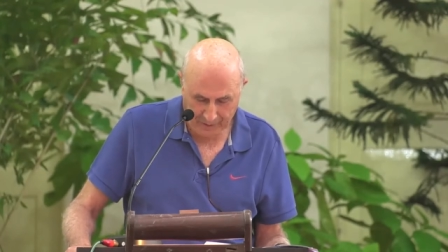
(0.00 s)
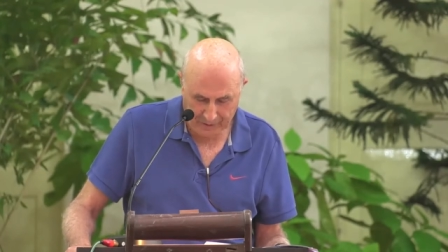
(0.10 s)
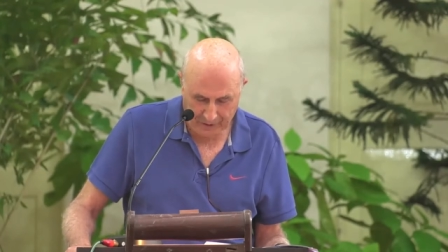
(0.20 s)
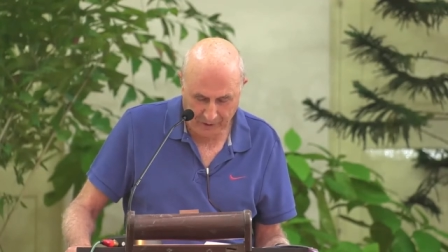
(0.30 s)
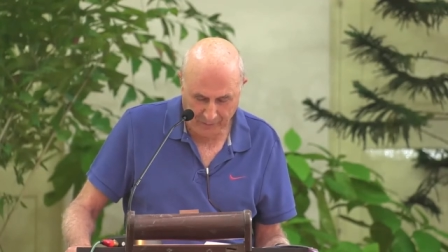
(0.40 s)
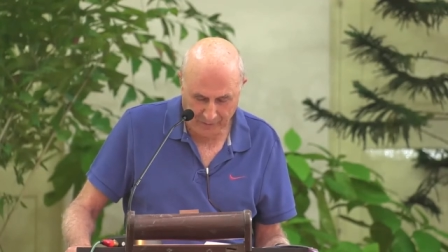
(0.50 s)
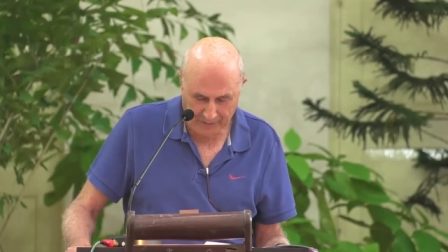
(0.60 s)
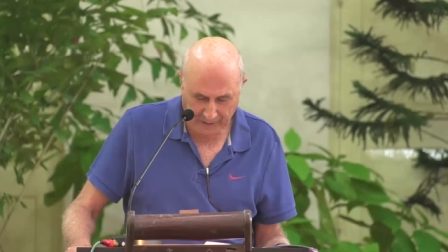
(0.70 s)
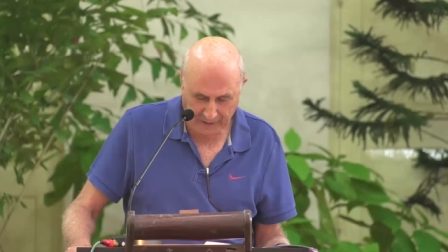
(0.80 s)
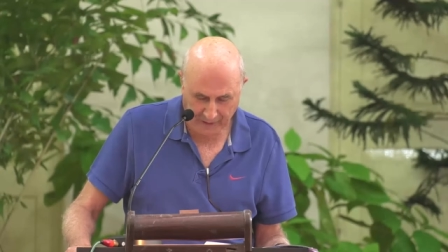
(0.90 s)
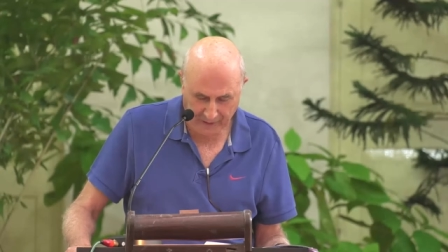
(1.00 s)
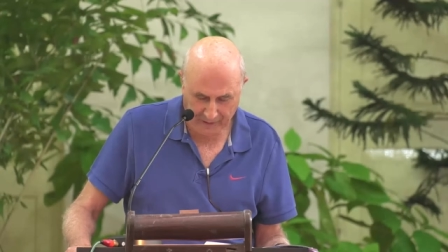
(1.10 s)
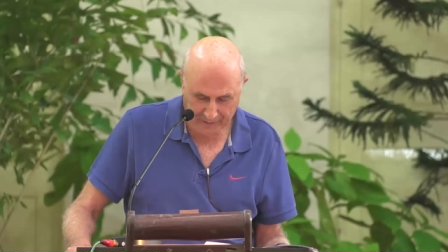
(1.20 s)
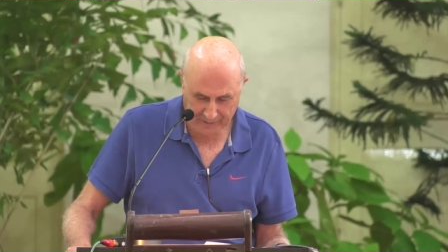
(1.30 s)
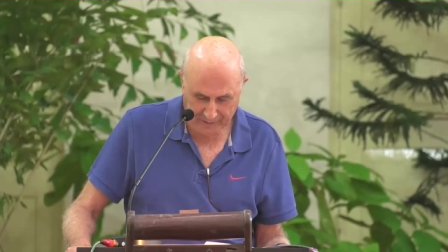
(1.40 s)
drop on thy
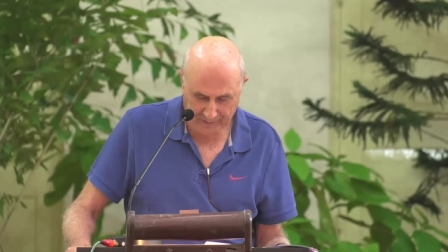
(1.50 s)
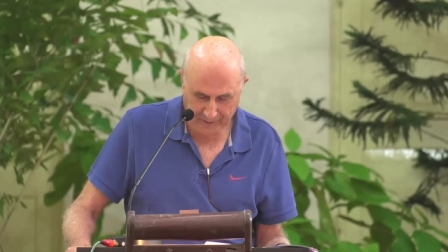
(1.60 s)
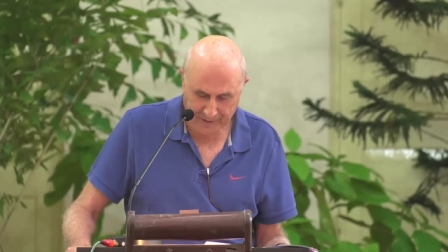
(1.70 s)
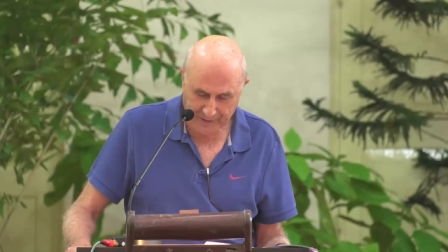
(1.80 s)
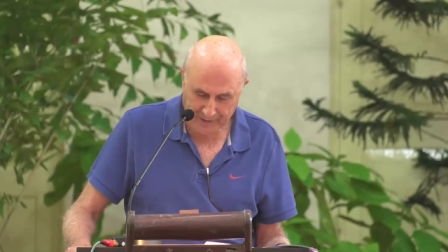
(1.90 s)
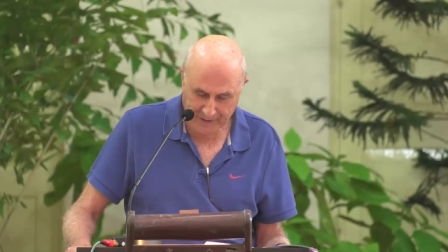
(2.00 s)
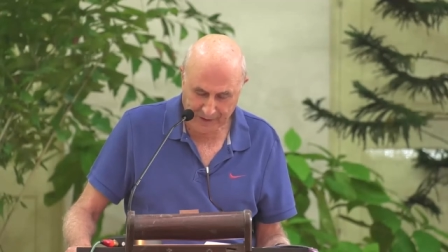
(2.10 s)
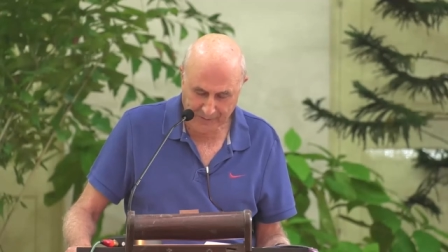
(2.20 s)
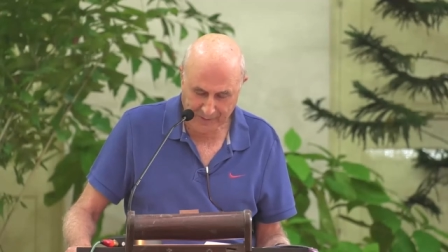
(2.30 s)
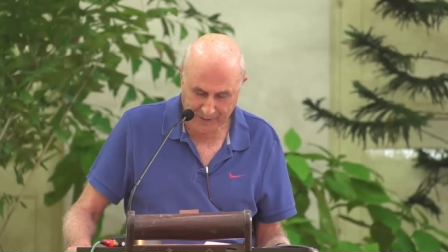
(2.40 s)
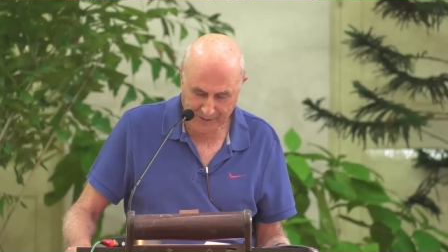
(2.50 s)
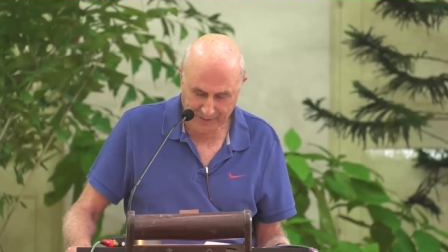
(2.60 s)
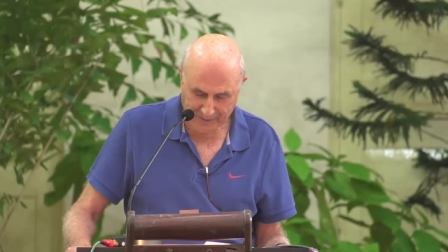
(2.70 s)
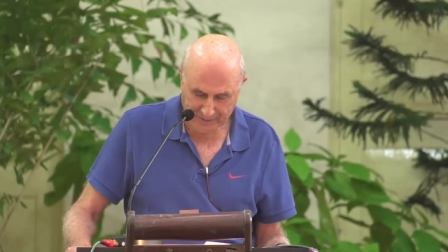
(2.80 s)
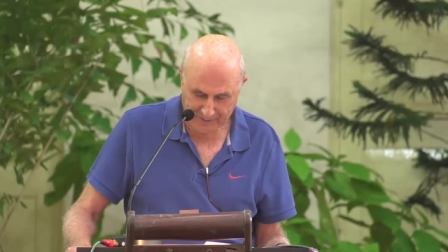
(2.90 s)
heart, and there
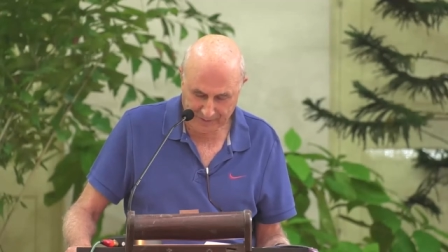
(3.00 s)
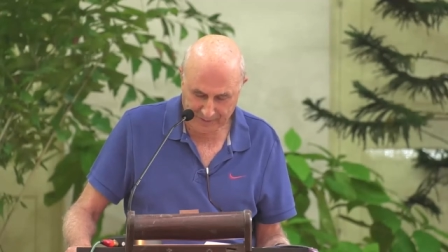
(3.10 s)
remains,